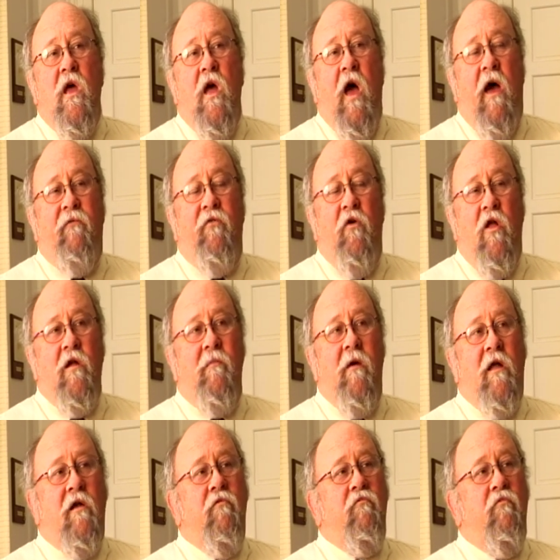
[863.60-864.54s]
I've thought
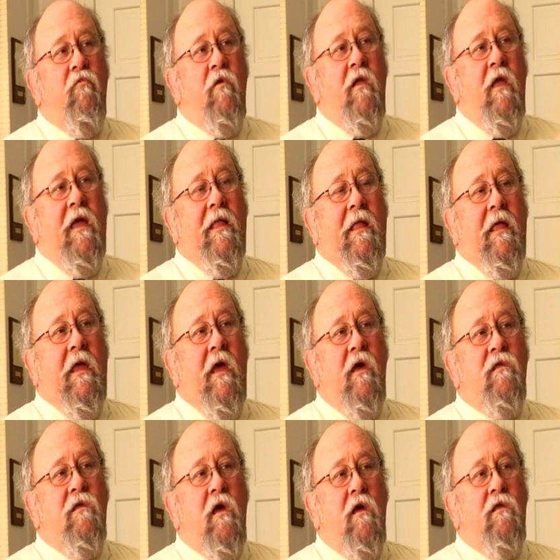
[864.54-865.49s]
about it lately
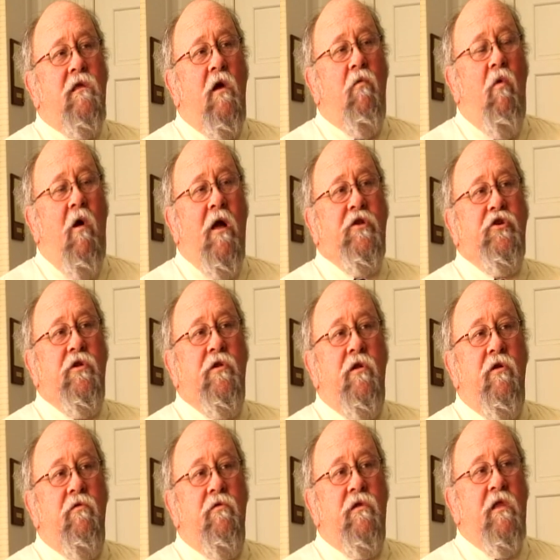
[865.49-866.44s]
as I watch
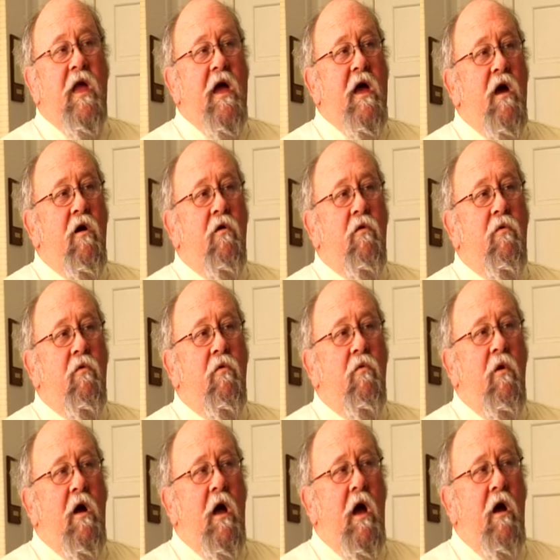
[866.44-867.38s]
news
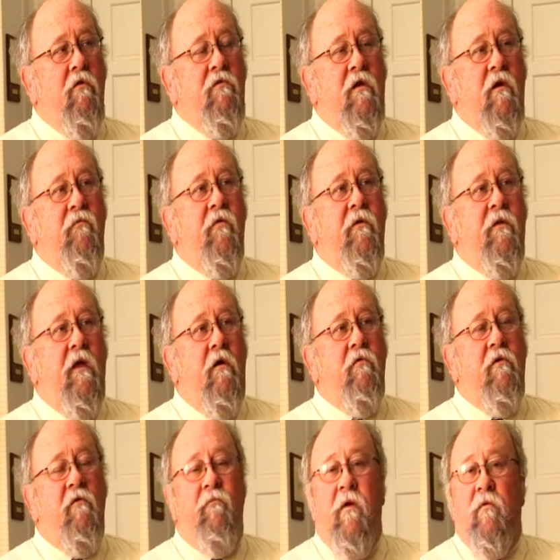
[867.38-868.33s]
now, how different that
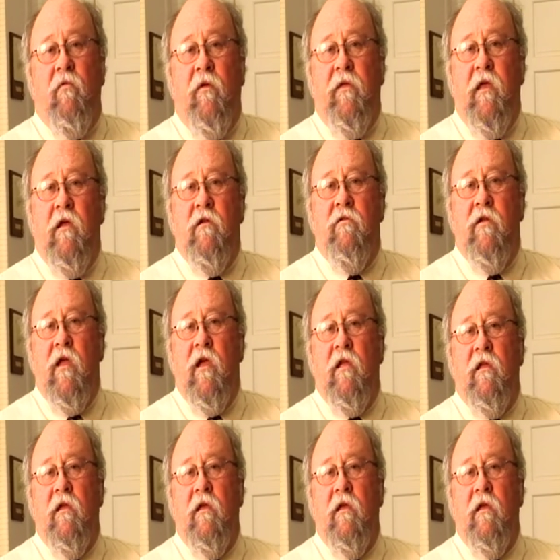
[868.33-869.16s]
would have been with the internet.